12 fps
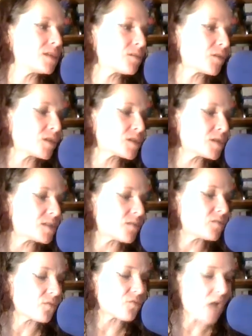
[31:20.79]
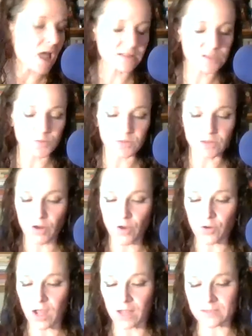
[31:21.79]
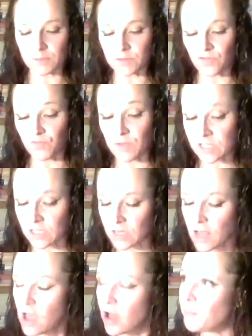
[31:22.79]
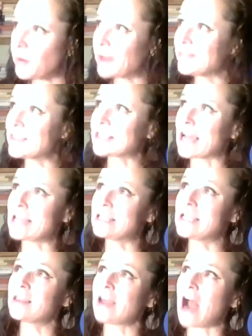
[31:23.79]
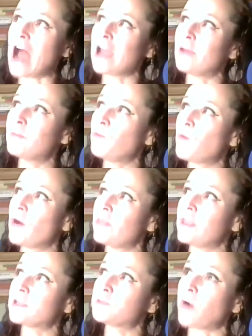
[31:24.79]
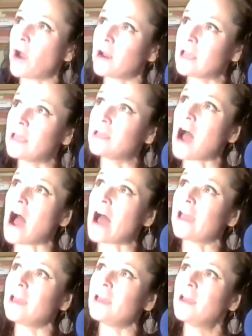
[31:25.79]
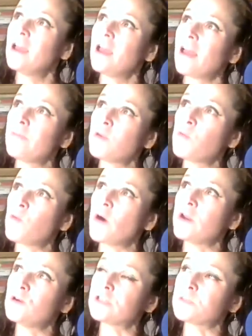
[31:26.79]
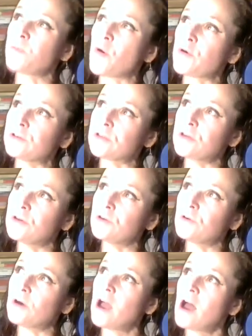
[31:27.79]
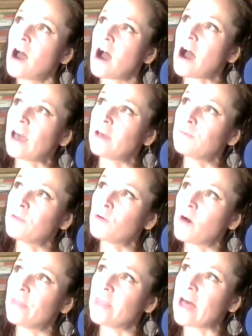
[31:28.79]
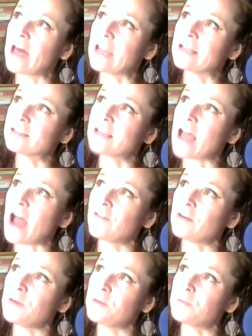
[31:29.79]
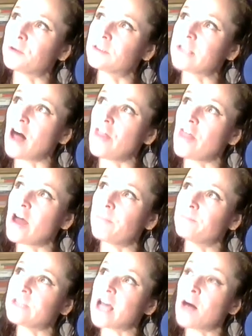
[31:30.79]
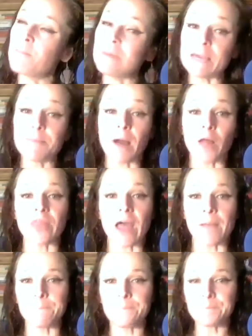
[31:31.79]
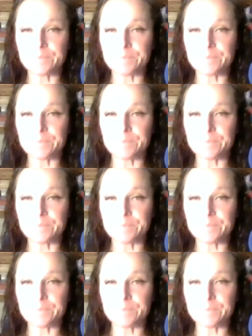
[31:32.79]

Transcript: And Christians have done violence with their own concept of mission. But this idea that I am the one that is brought in, I am the one who is spoken to, I am the one that is having people tell me about them.